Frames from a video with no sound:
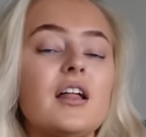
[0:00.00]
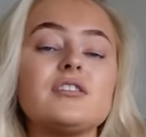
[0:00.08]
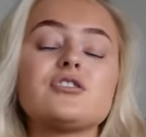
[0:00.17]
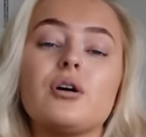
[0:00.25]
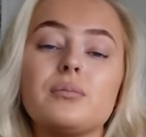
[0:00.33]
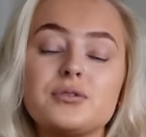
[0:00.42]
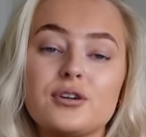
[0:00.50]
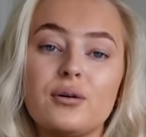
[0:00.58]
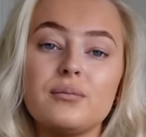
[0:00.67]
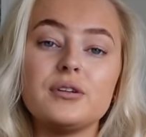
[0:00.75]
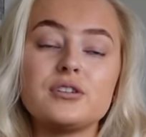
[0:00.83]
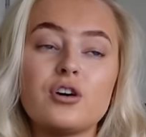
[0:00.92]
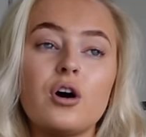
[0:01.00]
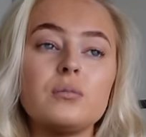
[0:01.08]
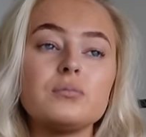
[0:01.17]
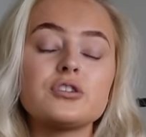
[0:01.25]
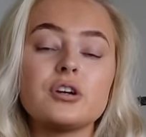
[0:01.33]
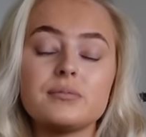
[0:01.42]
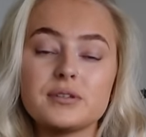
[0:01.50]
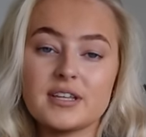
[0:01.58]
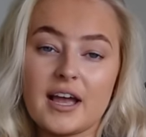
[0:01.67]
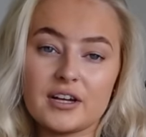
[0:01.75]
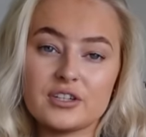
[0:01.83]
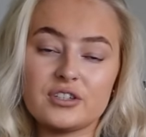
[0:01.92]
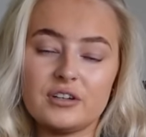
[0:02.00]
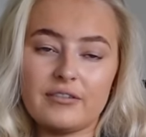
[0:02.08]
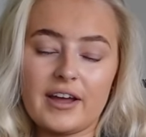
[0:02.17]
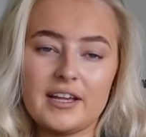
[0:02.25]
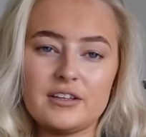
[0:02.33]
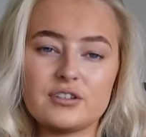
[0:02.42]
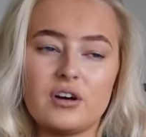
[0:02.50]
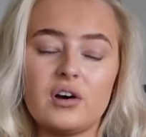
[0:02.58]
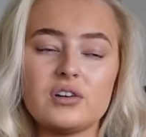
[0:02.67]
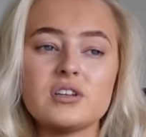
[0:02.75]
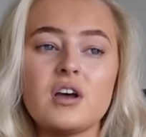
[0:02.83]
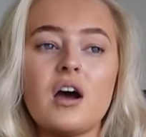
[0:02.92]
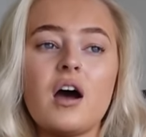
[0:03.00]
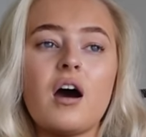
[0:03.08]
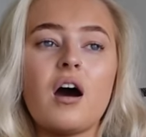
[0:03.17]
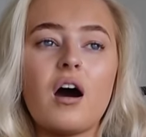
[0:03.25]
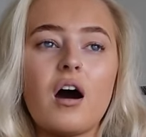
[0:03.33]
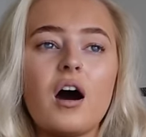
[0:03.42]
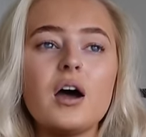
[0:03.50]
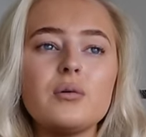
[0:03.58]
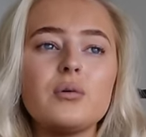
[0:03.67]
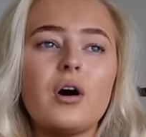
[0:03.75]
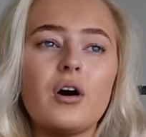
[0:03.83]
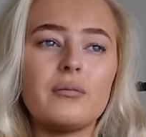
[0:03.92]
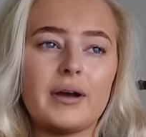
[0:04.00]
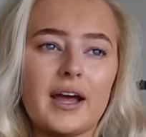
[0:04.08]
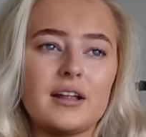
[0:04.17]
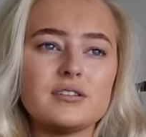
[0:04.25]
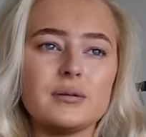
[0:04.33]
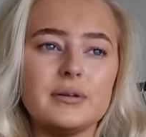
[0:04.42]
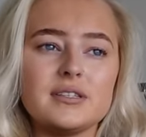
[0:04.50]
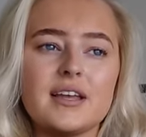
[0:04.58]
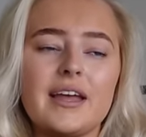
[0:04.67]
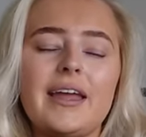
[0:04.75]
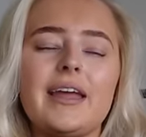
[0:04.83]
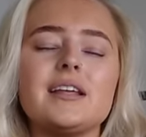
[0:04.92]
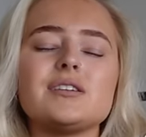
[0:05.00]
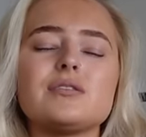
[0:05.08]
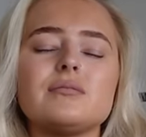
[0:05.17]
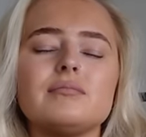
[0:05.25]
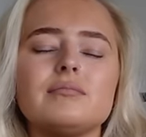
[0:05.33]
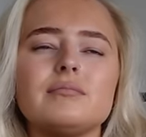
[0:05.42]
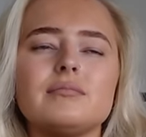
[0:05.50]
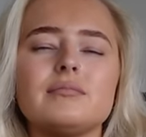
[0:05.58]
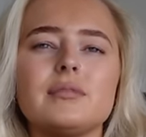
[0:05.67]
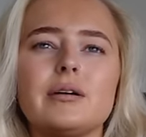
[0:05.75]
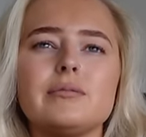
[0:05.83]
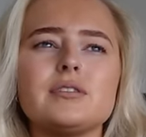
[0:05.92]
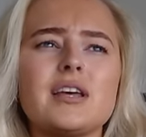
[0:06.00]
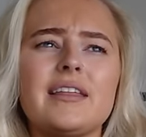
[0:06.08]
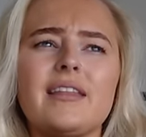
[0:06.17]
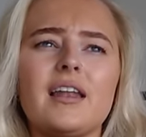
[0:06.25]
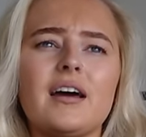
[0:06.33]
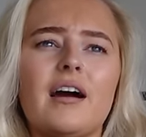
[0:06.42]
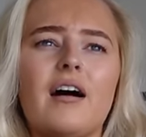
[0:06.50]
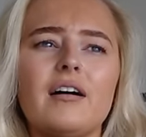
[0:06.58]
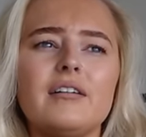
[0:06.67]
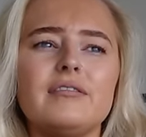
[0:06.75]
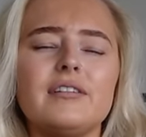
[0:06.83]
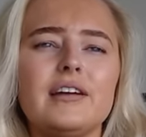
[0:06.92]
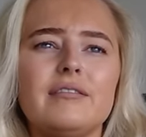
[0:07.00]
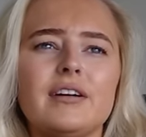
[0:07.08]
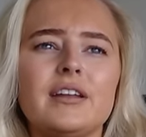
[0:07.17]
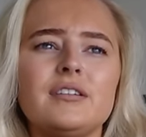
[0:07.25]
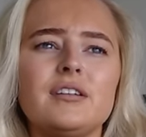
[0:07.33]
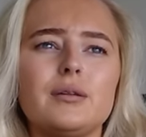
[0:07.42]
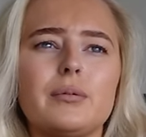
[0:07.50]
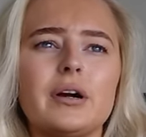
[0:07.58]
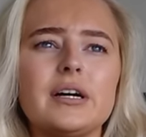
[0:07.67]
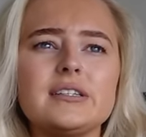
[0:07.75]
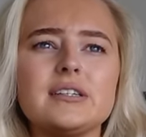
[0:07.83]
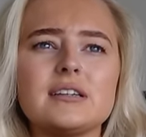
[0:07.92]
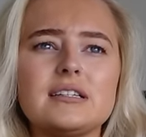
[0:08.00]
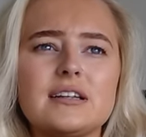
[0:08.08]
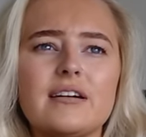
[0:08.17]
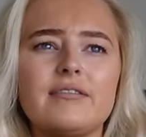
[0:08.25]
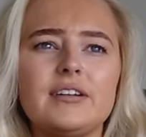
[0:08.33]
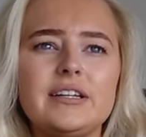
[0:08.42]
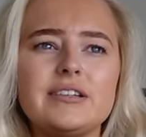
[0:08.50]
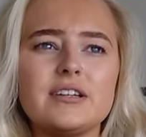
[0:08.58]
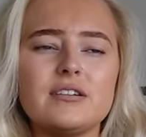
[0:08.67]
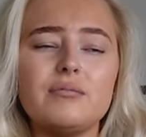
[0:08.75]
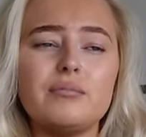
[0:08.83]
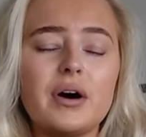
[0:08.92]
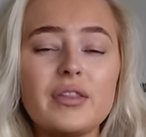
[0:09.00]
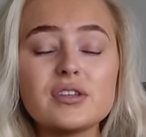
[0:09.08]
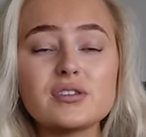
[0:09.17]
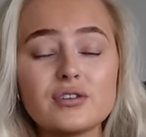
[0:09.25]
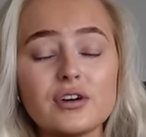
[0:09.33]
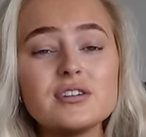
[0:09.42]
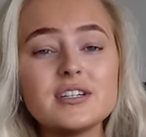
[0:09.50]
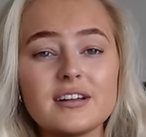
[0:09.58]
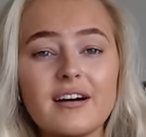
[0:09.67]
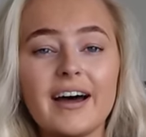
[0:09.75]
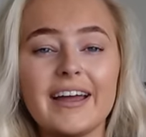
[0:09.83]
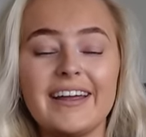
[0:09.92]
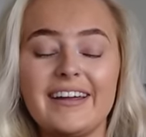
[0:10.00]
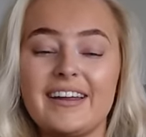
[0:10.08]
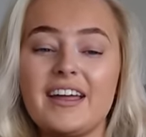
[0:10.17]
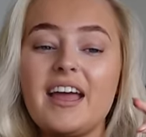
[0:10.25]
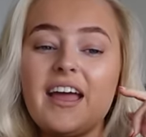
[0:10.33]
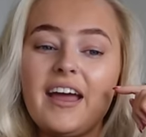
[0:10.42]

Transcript: Topshop, the Topshop section of ASOS, I will hold my hands up and say it is, I'm saying that like I've invented the prices, I definitely didn't, but there's no denying